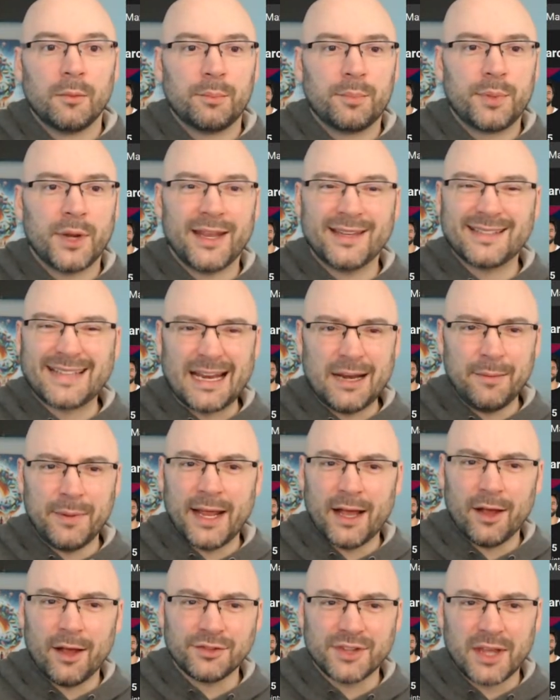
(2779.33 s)
But is anybody
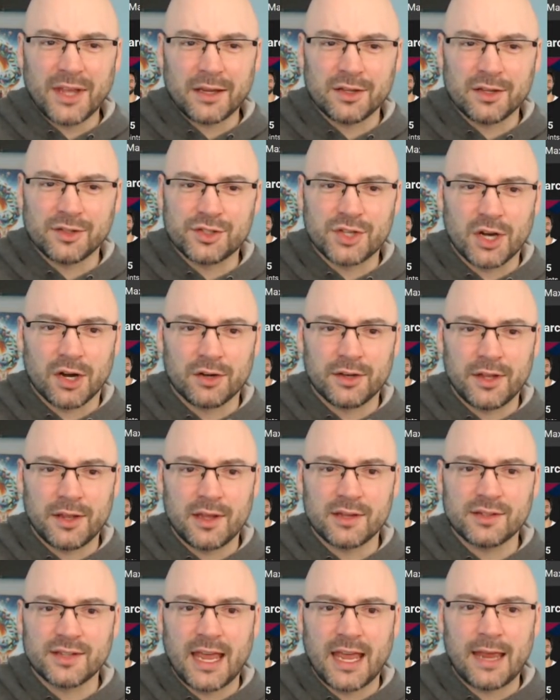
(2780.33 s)
else concerned that
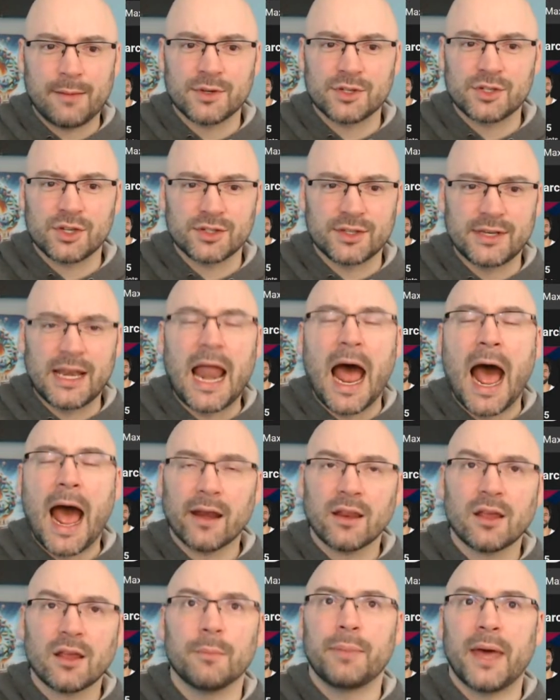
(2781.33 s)
this game is just not
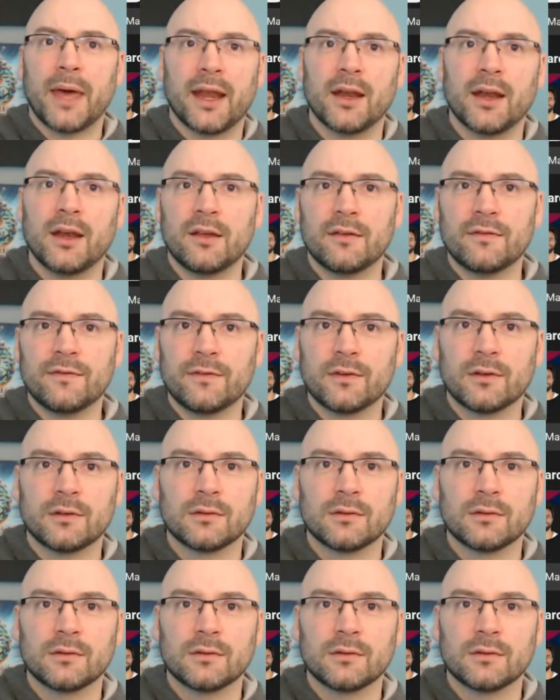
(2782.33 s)
competitive?